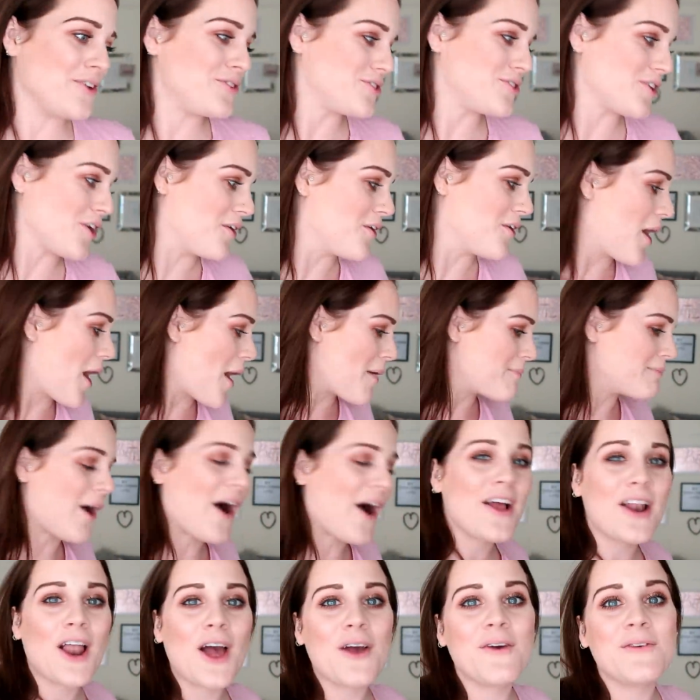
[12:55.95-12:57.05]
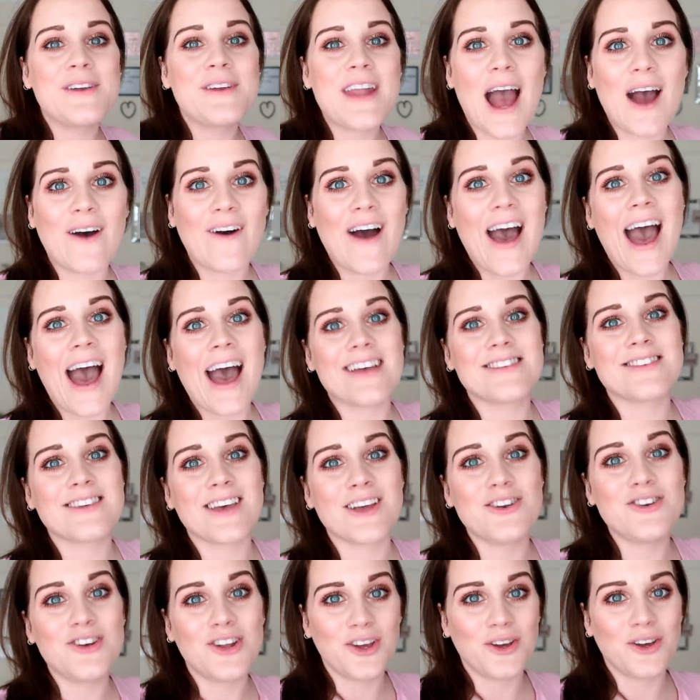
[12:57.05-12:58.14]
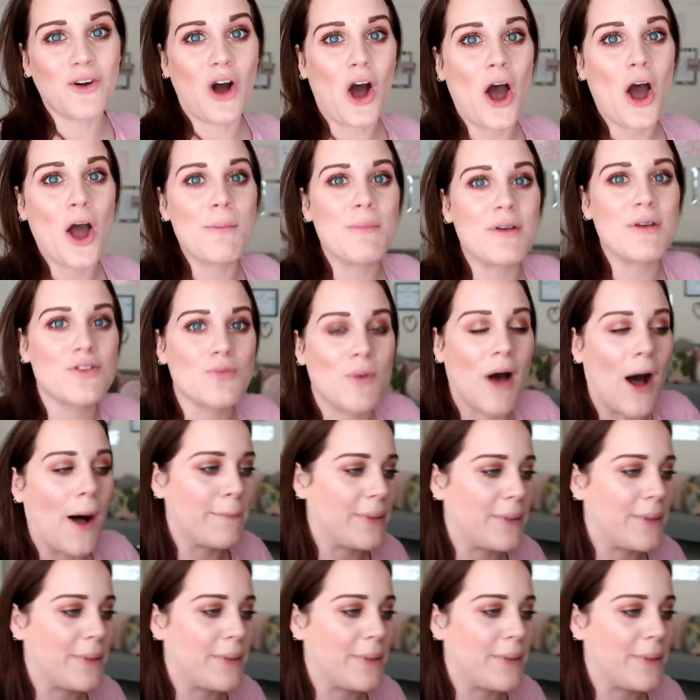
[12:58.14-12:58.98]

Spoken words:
So Milo now has a new home as well,